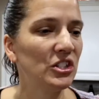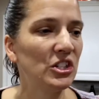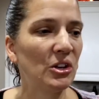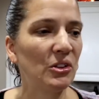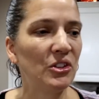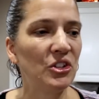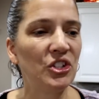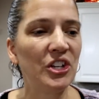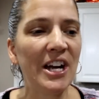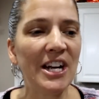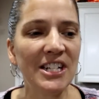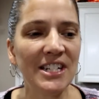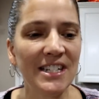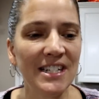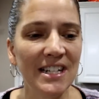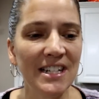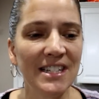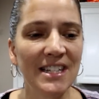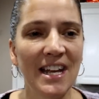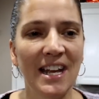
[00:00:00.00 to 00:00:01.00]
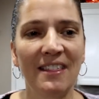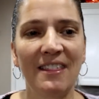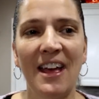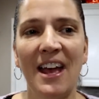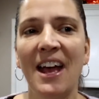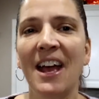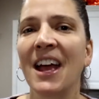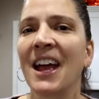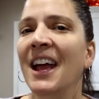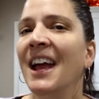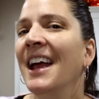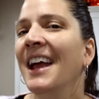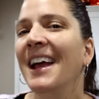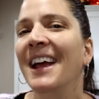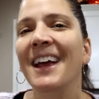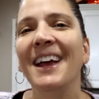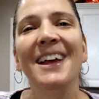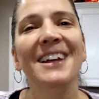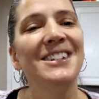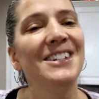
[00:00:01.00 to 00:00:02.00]
So the trash stinks like that.
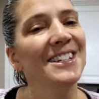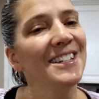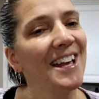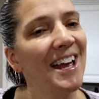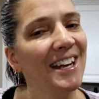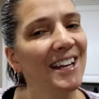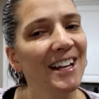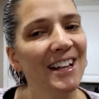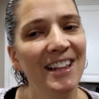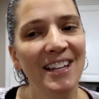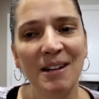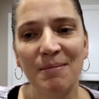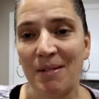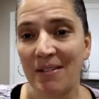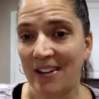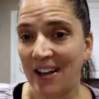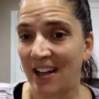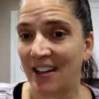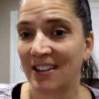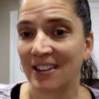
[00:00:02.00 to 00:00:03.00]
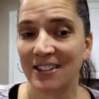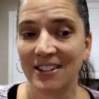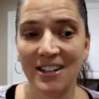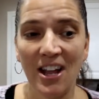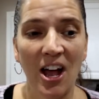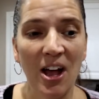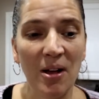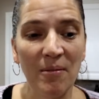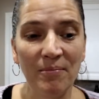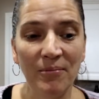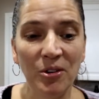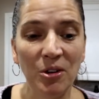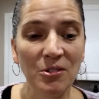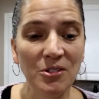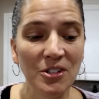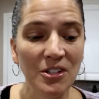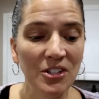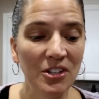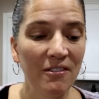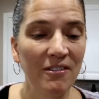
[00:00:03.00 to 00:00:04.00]
It's just gotta get cleaned up. I got
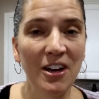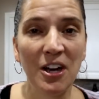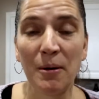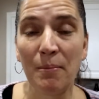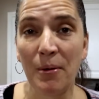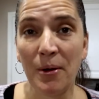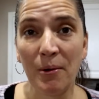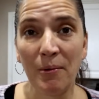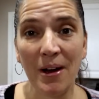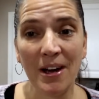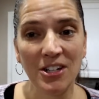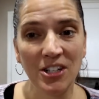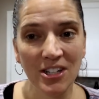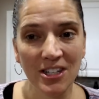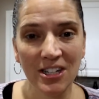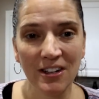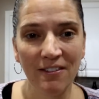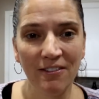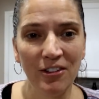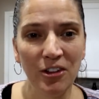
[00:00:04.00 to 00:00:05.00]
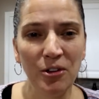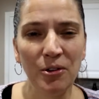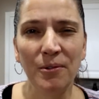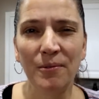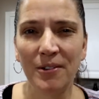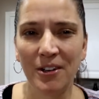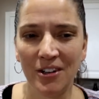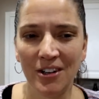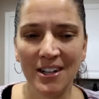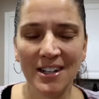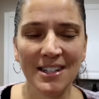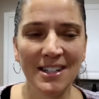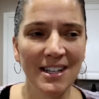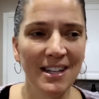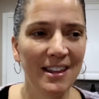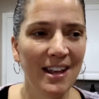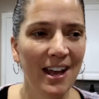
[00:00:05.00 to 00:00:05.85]
groceries over here to put away, just a few. You're gonna see